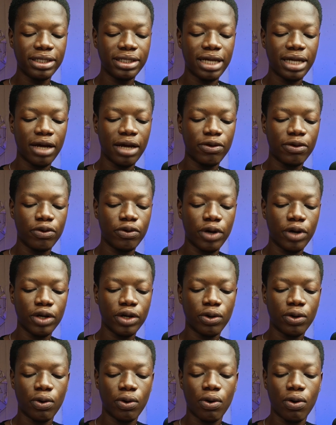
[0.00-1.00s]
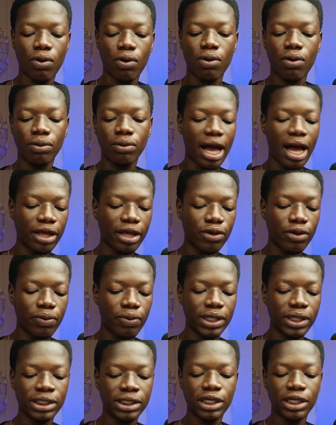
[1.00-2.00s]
it Android or iOS,